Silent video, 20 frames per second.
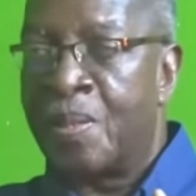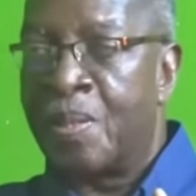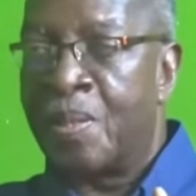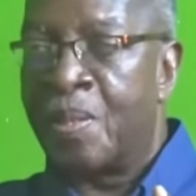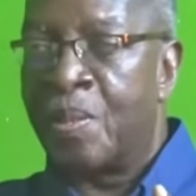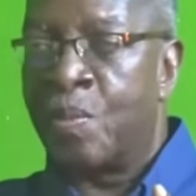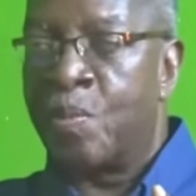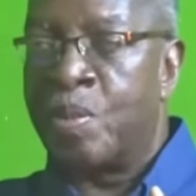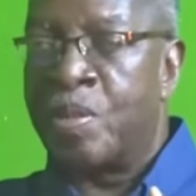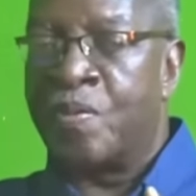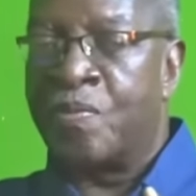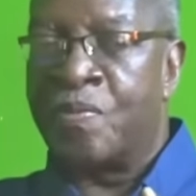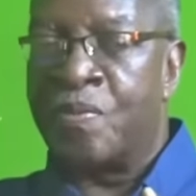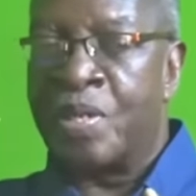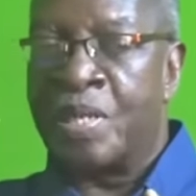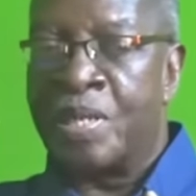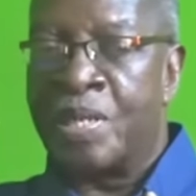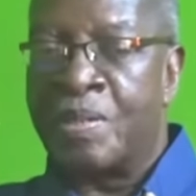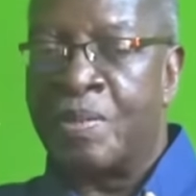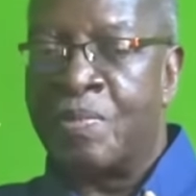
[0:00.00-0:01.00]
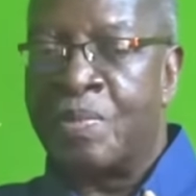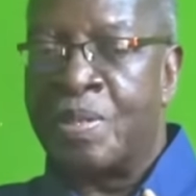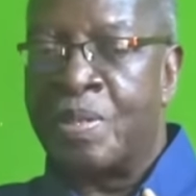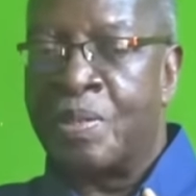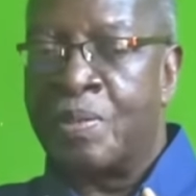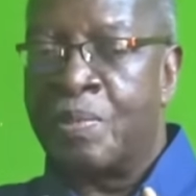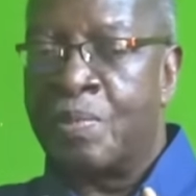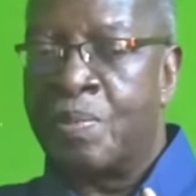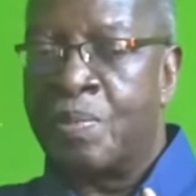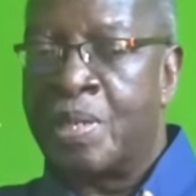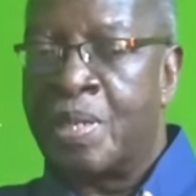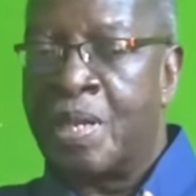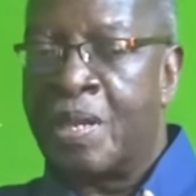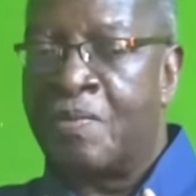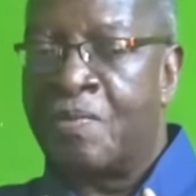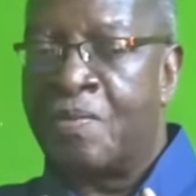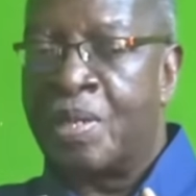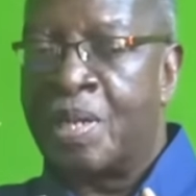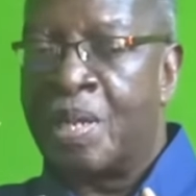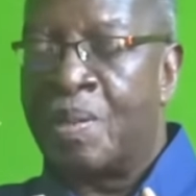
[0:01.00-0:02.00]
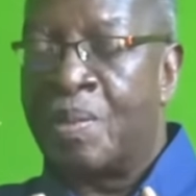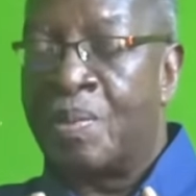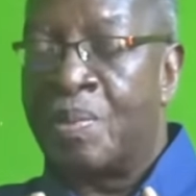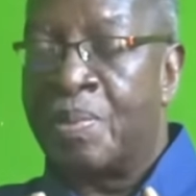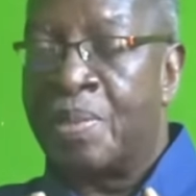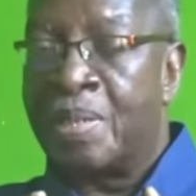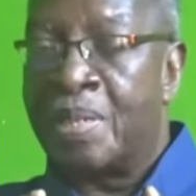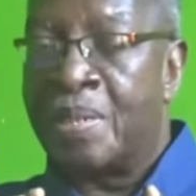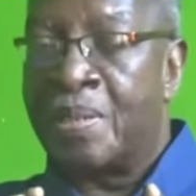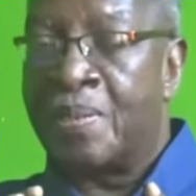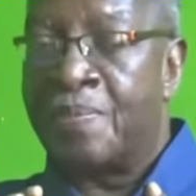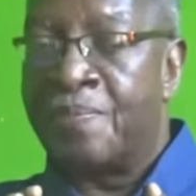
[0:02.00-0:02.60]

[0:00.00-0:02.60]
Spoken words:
we have allowed